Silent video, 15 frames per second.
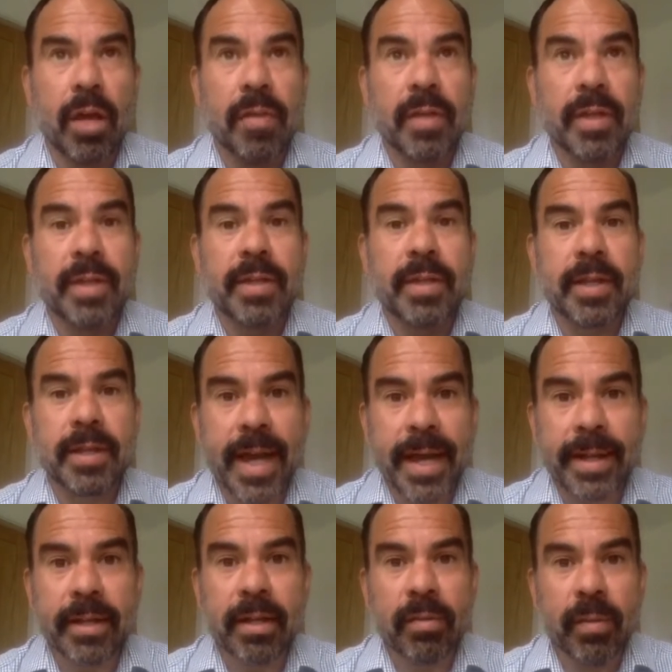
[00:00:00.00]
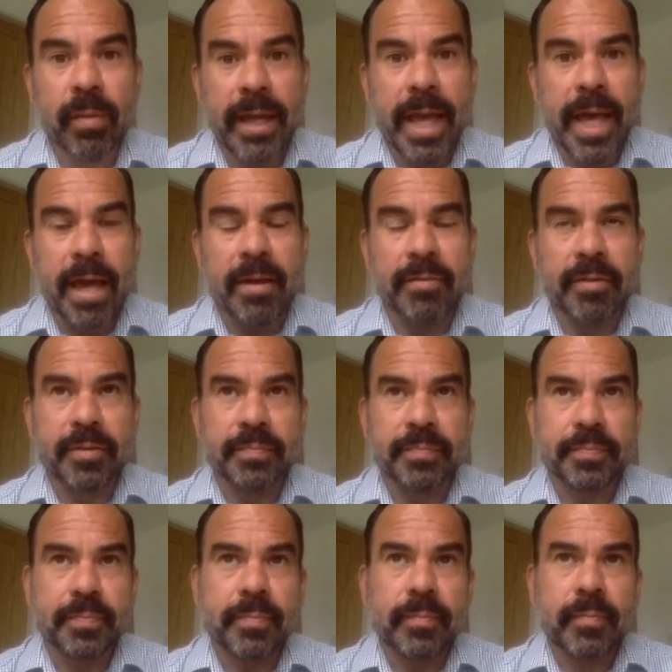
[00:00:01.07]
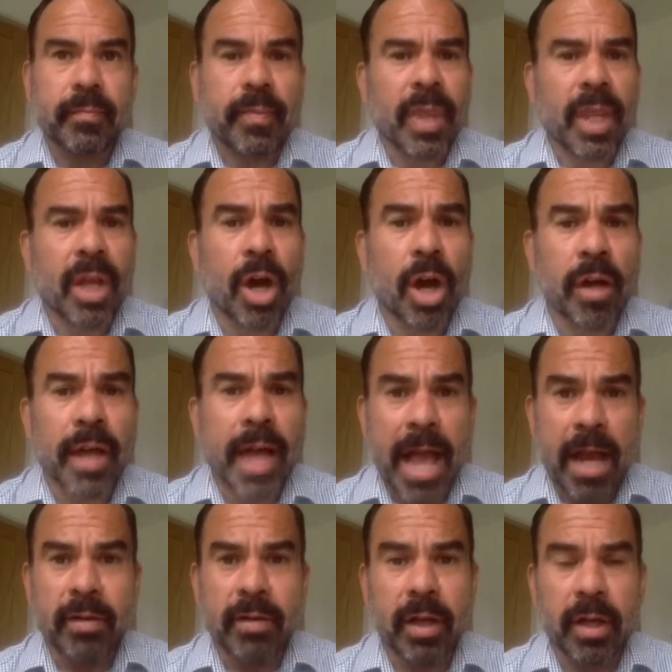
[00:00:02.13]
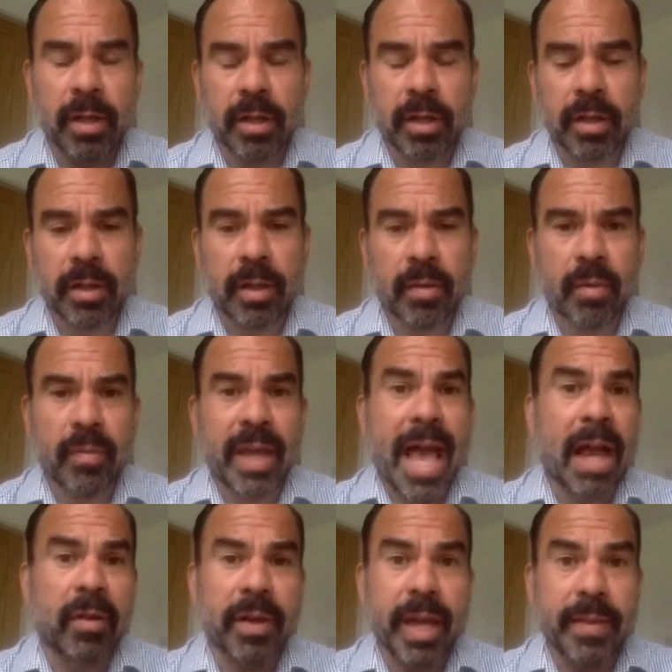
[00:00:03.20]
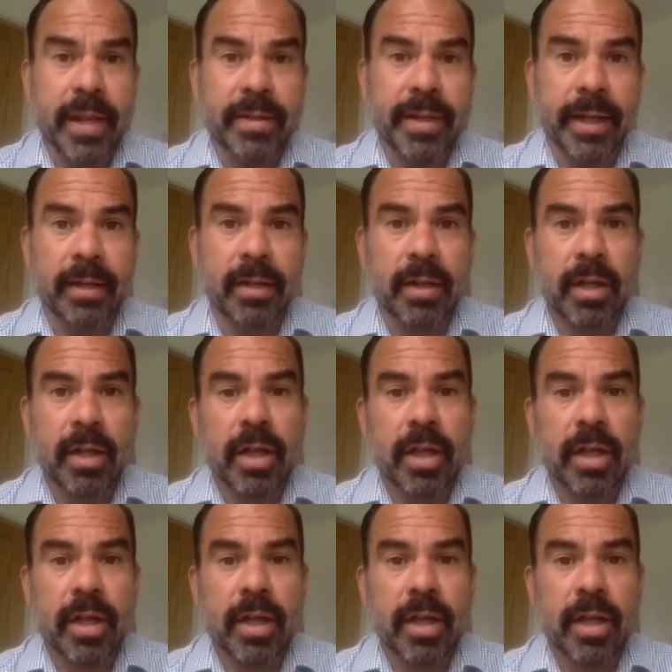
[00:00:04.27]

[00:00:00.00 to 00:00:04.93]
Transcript: The data that we have when we aggregate that data,